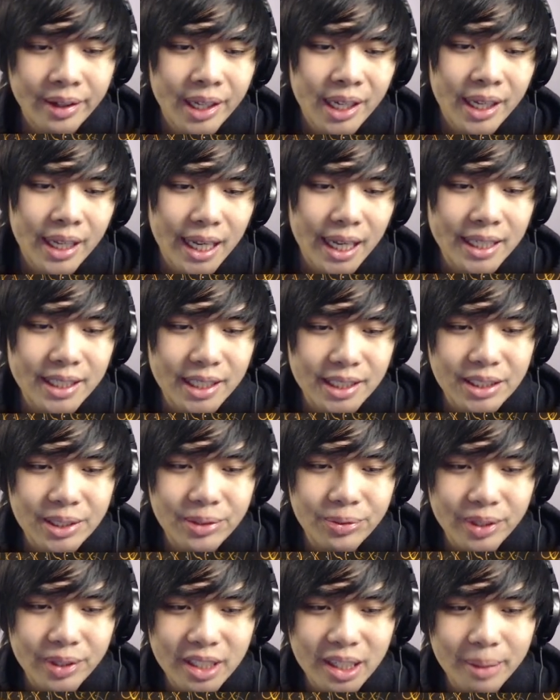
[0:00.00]
it
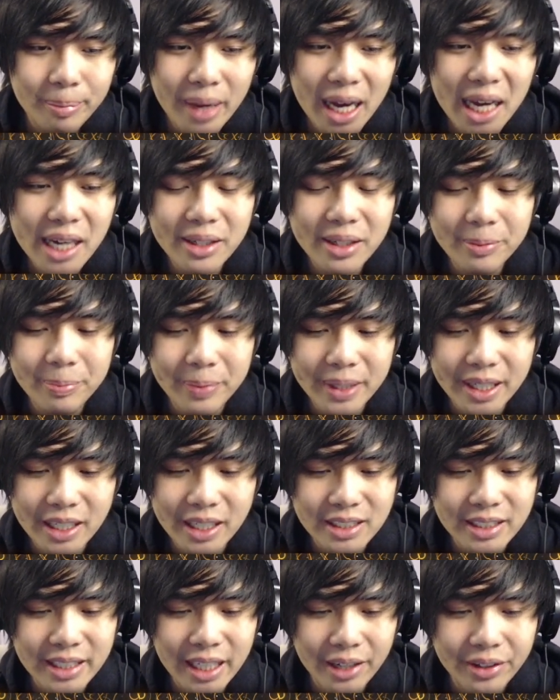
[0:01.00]
doesn't really matter
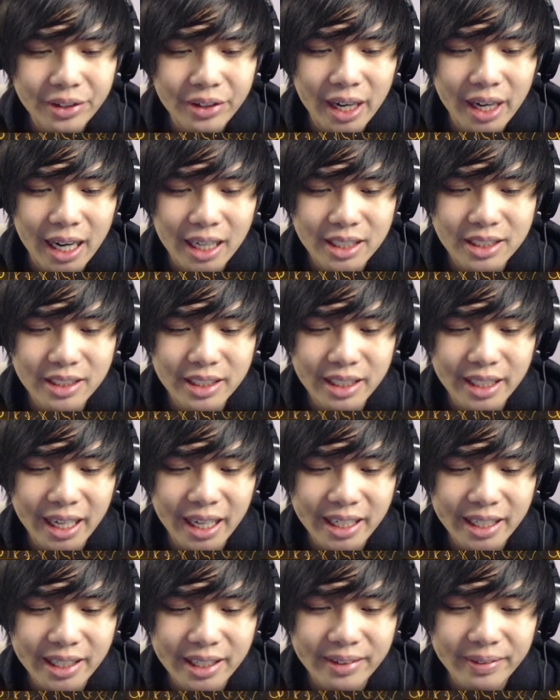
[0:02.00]
because now you're actually
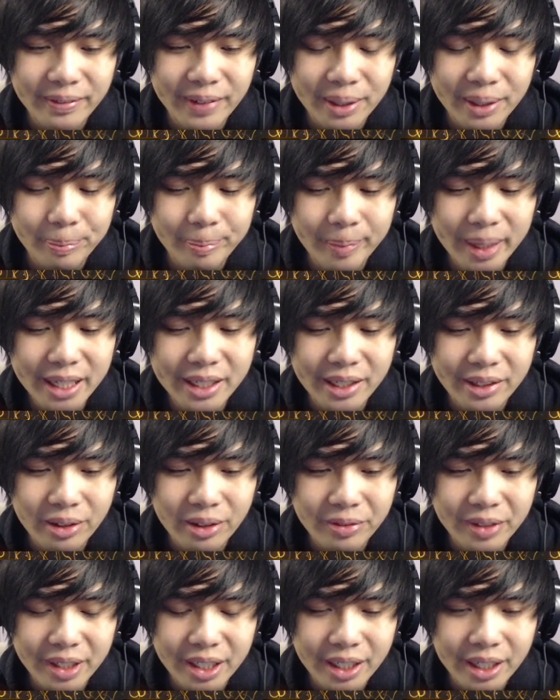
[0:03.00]
getting, well, mated
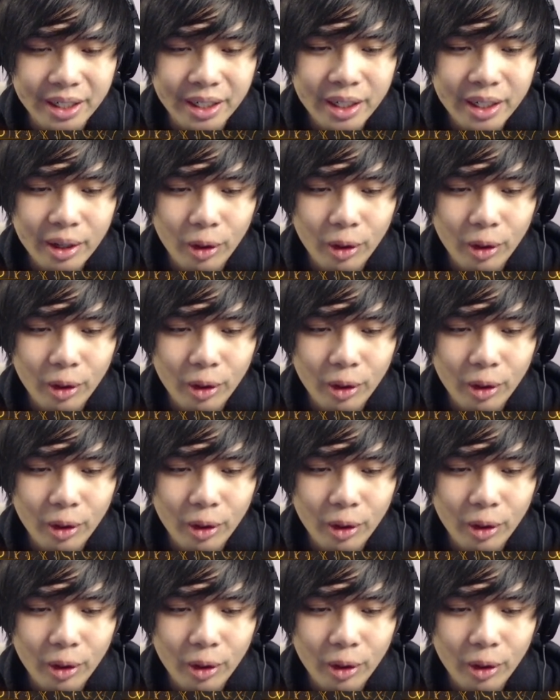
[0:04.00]
over here,